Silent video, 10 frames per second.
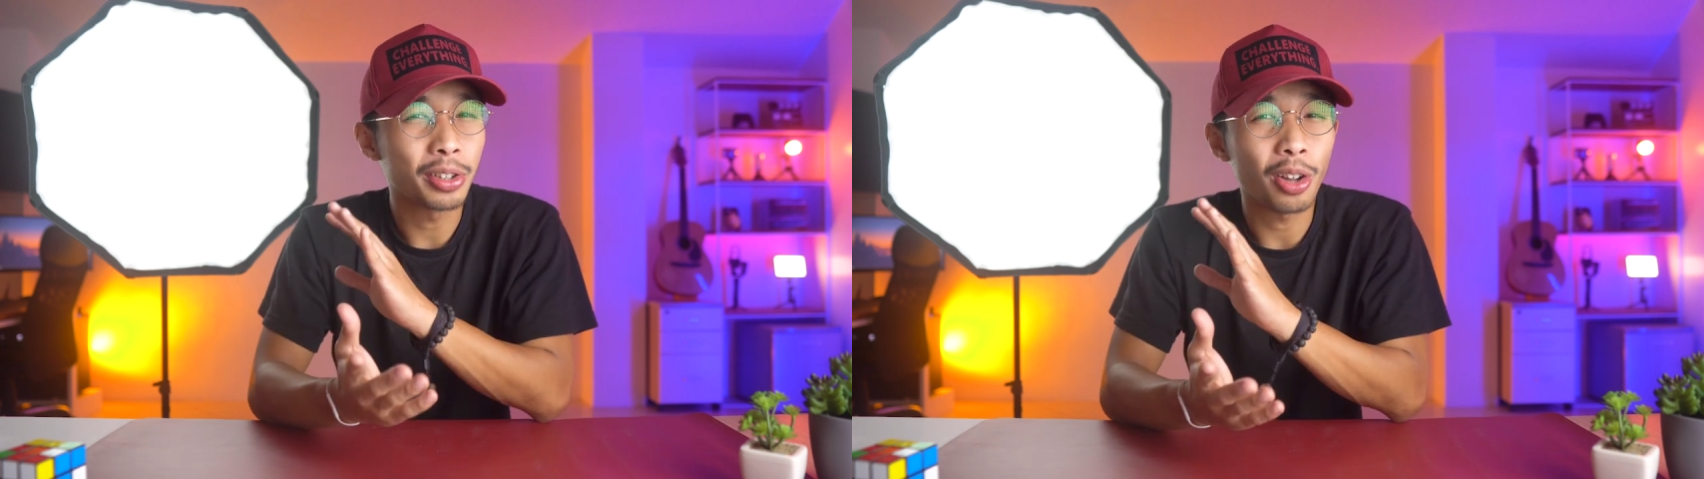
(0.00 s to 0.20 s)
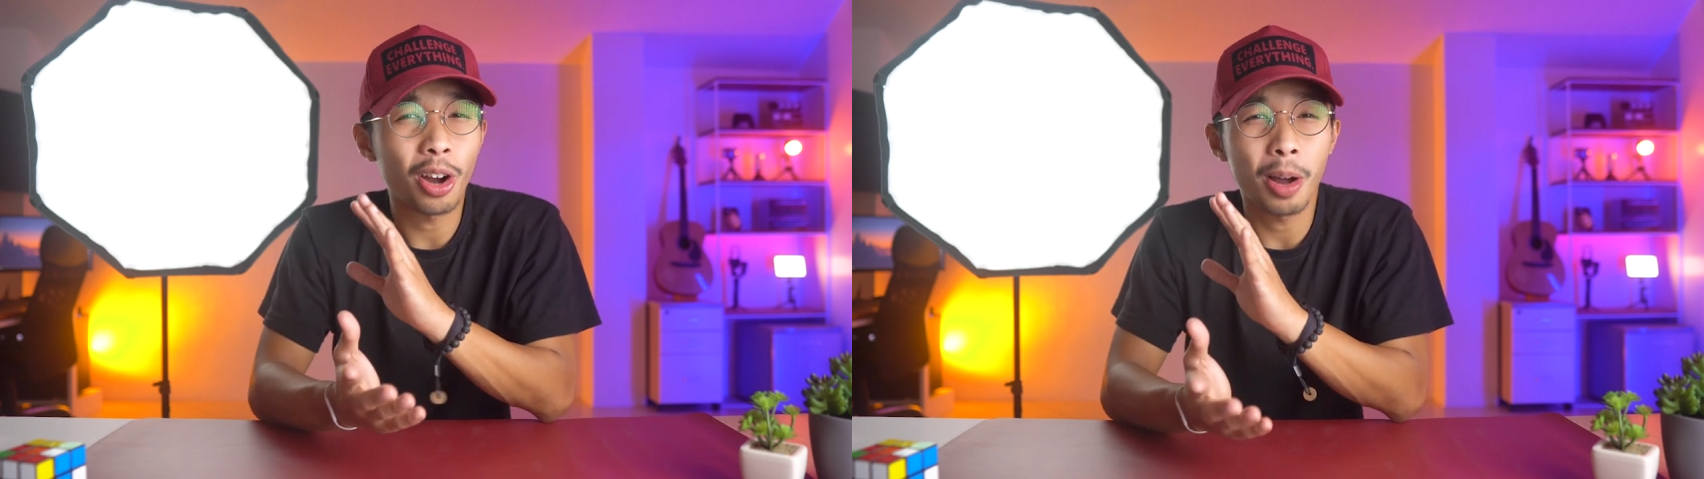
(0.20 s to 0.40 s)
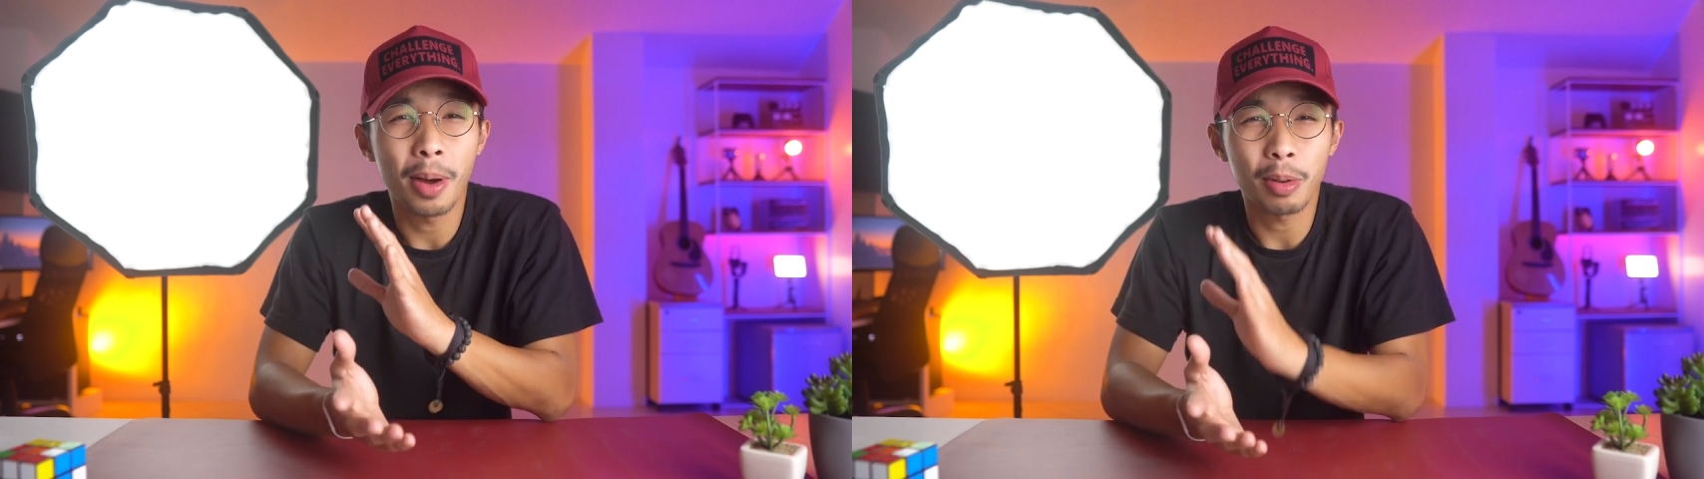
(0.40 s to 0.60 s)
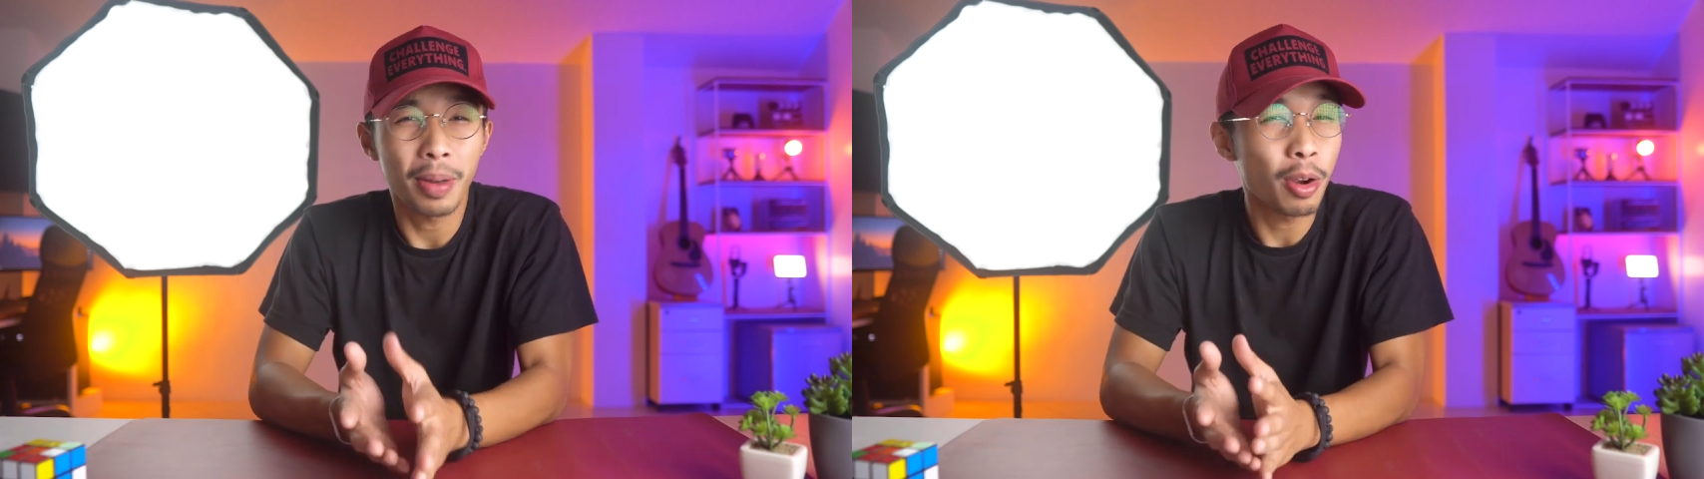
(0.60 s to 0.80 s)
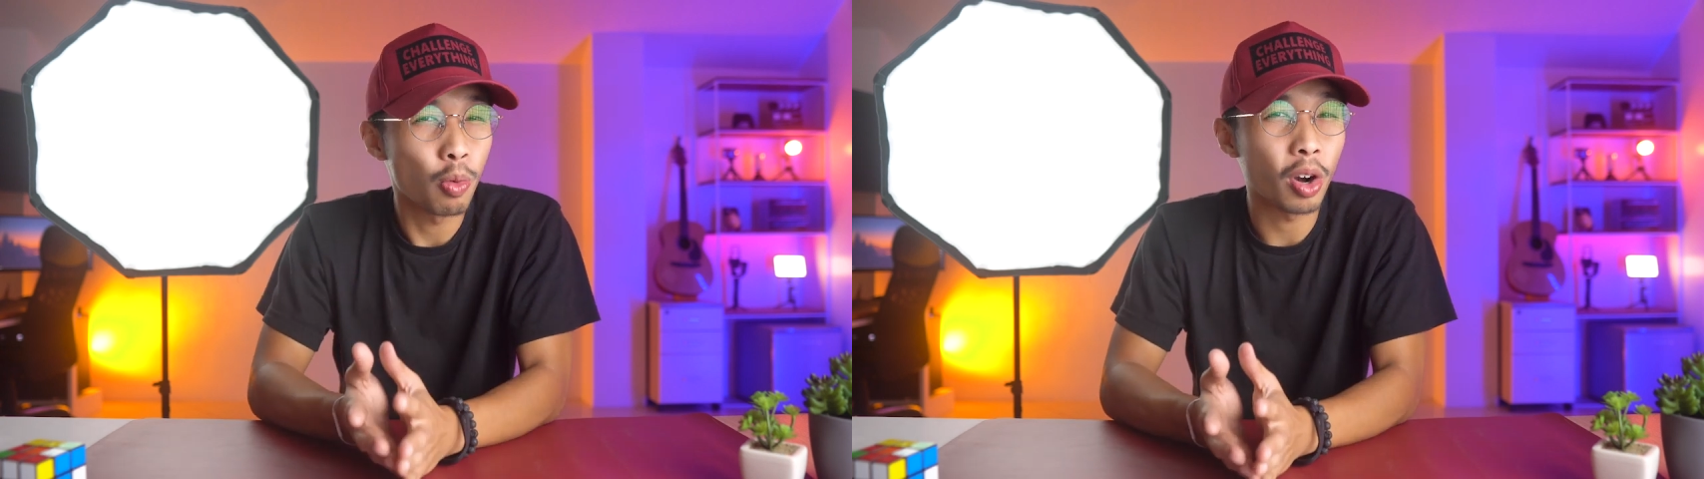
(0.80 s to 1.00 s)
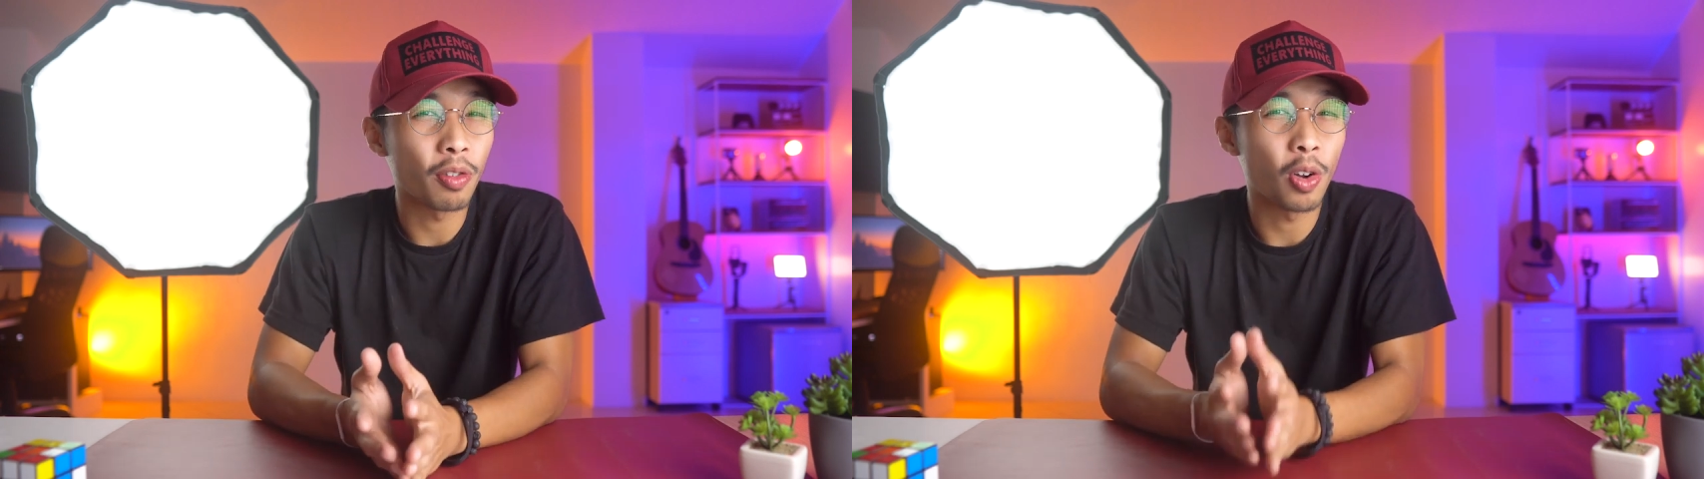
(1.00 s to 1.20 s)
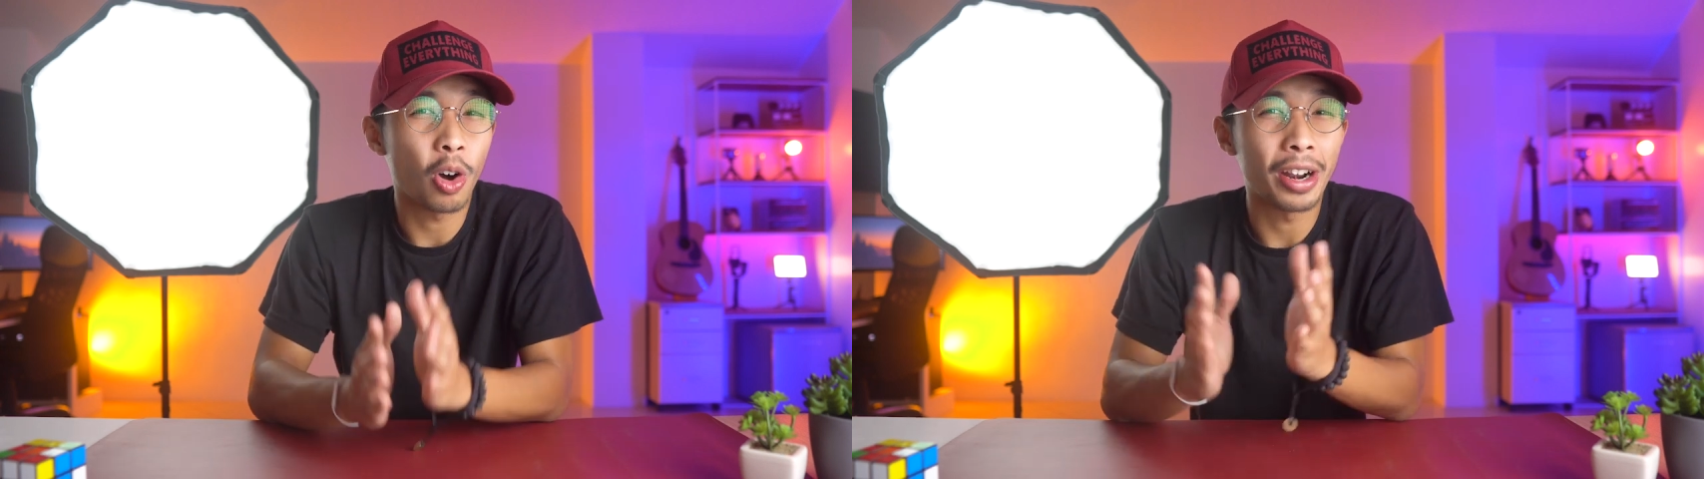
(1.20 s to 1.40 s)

to talk about my workflow